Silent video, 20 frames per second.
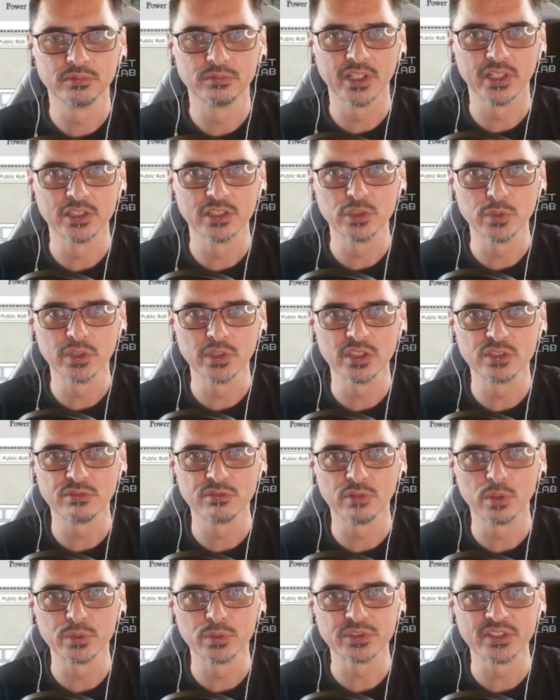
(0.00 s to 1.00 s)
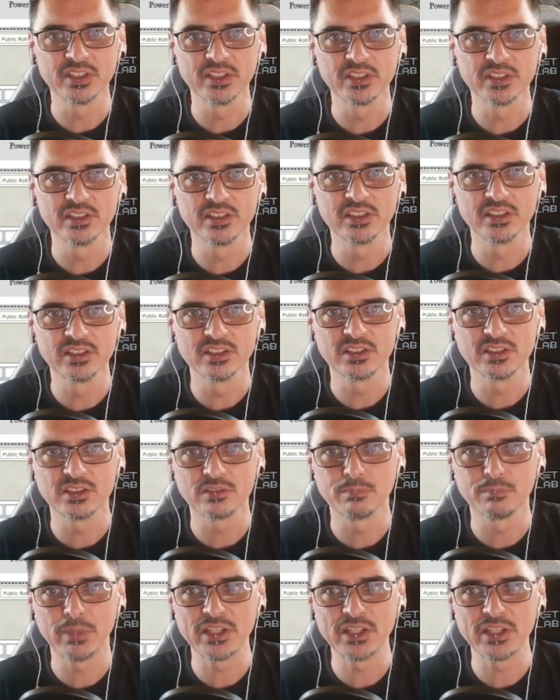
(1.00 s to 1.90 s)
are doing these rolls, it is